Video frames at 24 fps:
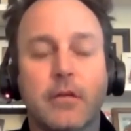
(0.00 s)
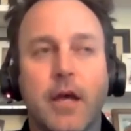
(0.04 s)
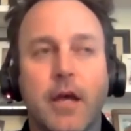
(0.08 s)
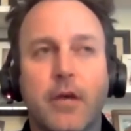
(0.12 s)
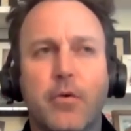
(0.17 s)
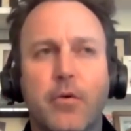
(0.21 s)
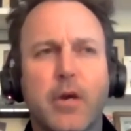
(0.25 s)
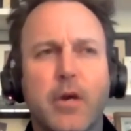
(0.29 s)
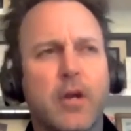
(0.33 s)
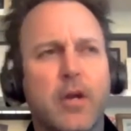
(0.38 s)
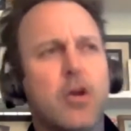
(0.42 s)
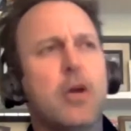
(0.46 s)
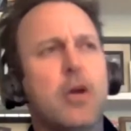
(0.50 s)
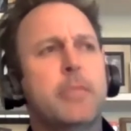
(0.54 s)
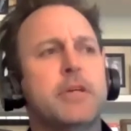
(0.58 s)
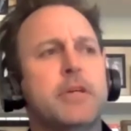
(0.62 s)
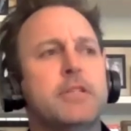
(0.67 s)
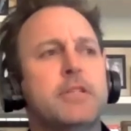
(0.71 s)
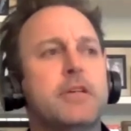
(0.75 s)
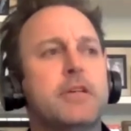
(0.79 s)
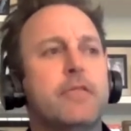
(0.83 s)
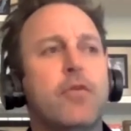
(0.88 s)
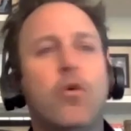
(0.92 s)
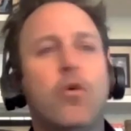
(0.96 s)
I don't want to call
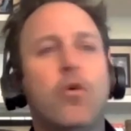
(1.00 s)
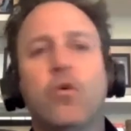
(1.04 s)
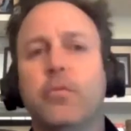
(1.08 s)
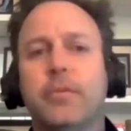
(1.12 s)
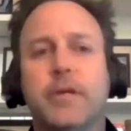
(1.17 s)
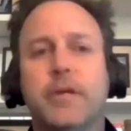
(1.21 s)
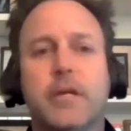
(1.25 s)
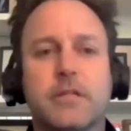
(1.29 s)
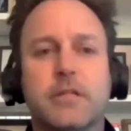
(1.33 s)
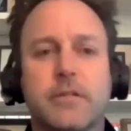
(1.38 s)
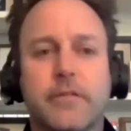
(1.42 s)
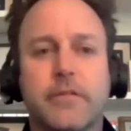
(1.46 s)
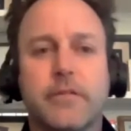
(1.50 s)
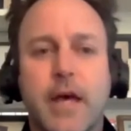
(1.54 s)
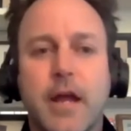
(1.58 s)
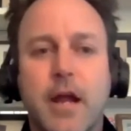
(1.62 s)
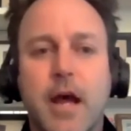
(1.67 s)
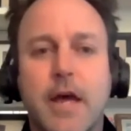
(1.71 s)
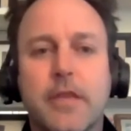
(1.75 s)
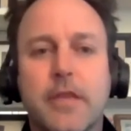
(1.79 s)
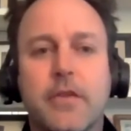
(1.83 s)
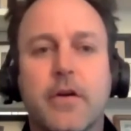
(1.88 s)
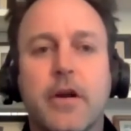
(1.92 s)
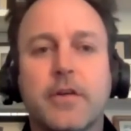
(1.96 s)
myself old because of that
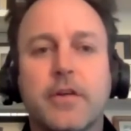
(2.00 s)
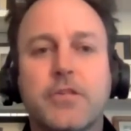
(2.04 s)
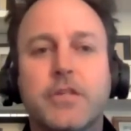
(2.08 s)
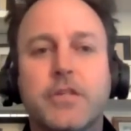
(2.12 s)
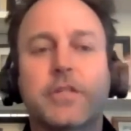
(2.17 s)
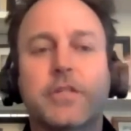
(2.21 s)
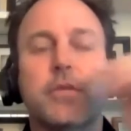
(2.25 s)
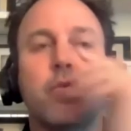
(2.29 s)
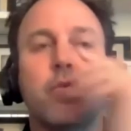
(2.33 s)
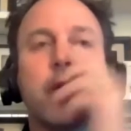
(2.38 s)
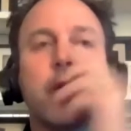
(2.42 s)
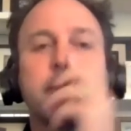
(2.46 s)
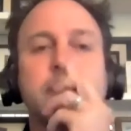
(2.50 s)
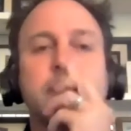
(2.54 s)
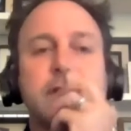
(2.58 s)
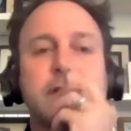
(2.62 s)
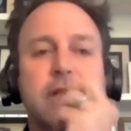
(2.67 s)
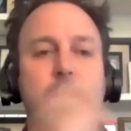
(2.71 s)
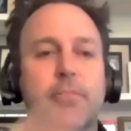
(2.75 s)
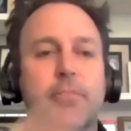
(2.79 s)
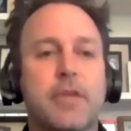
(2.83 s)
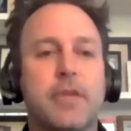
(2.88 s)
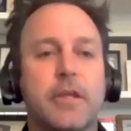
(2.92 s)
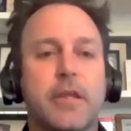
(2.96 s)
either. It wasn't
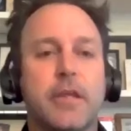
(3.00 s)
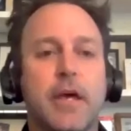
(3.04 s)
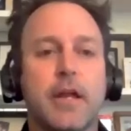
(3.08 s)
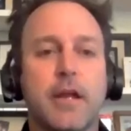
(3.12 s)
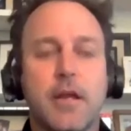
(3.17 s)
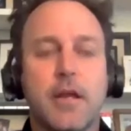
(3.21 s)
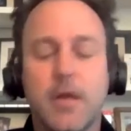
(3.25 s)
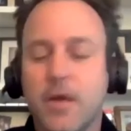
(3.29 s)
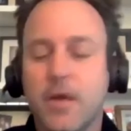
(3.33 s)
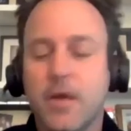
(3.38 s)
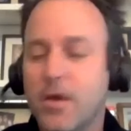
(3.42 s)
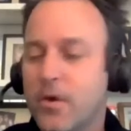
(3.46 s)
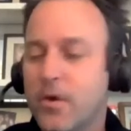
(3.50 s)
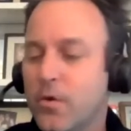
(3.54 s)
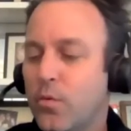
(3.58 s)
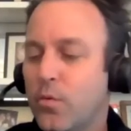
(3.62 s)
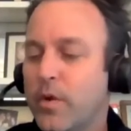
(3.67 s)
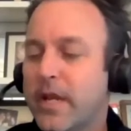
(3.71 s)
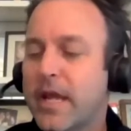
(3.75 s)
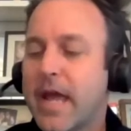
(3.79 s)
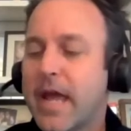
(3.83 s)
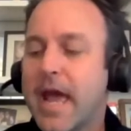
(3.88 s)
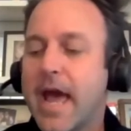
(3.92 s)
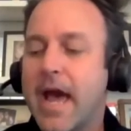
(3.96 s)
something that
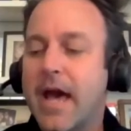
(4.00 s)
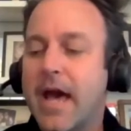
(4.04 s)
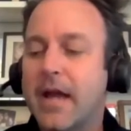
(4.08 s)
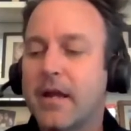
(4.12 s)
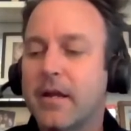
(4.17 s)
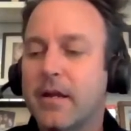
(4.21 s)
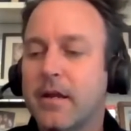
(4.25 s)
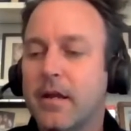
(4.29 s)
we had.